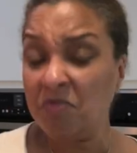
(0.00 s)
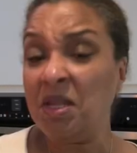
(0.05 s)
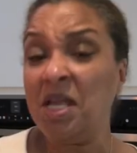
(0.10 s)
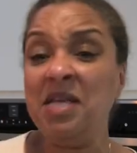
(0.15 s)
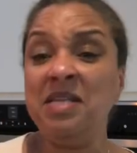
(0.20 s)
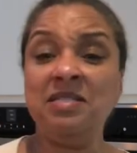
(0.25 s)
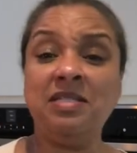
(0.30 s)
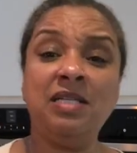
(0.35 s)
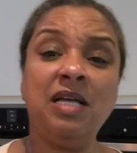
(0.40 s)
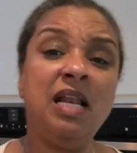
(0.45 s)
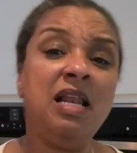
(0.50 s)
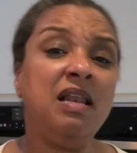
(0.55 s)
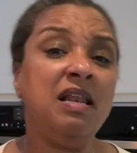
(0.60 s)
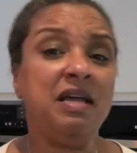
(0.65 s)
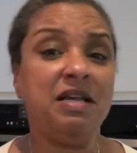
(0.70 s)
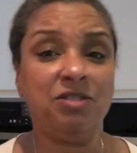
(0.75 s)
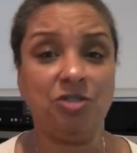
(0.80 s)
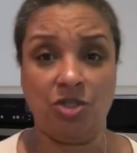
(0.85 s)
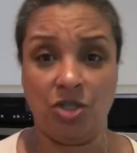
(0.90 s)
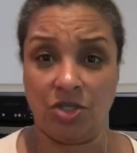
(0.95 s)
It's
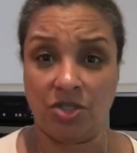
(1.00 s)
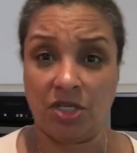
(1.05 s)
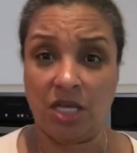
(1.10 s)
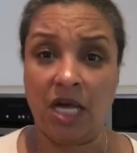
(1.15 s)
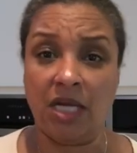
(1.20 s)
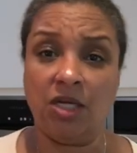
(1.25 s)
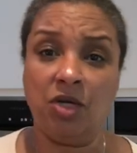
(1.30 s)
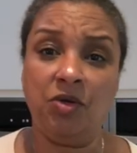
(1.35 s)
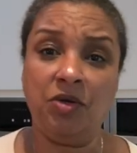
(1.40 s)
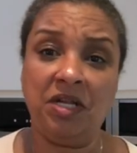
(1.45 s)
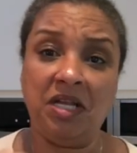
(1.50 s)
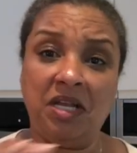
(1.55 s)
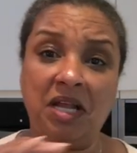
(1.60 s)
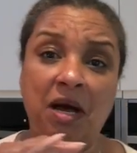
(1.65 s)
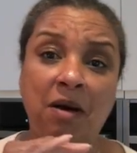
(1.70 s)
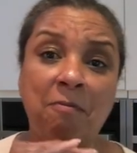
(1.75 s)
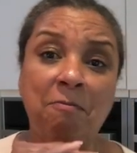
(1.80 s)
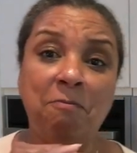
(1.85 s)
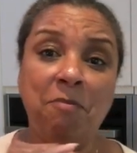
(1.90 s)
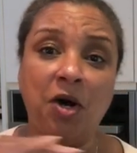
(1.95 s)
delicious. I could eat
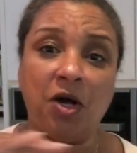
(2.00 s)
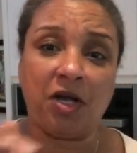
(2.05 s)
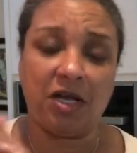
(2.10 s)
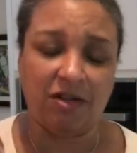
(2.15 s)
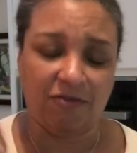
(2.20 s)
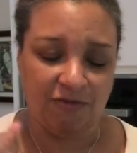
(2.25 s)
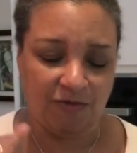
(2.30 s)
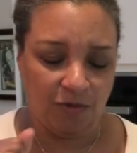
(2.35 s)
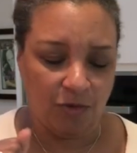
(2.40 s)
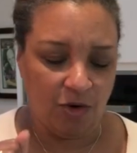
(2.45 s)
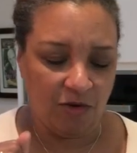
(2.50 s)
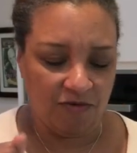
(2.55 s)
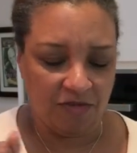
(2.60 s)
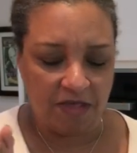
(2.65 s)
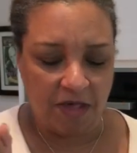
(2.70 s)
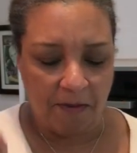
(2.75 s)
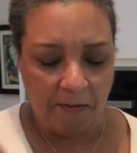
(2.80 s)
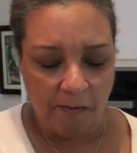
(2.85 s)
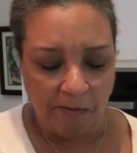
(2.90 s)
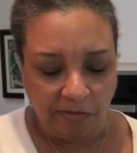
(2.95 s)
a bucket full of
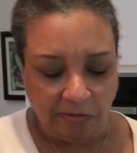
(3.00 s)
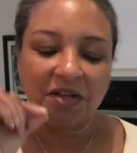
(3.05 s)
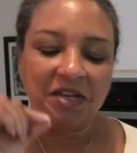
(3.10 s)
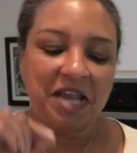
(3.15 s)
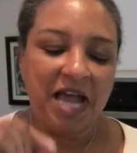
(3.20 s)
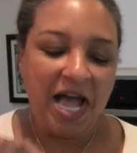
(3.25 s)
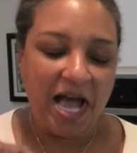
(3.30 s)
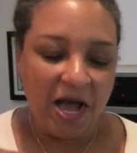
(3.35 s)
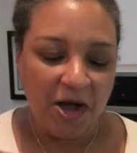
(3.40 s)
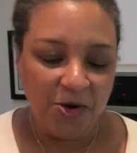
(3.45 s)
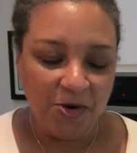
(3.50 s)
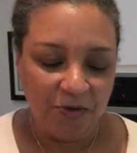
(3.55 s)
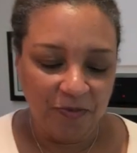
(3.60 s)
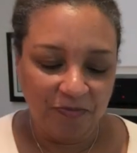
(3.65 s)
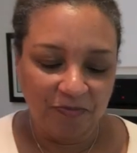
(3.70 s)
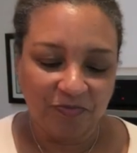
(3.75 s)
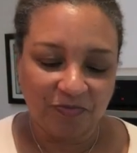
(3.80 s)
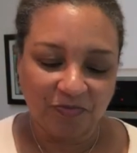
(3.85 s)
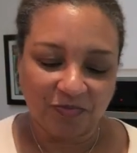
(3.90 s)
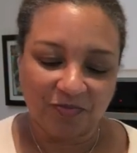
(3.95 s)
them. Now,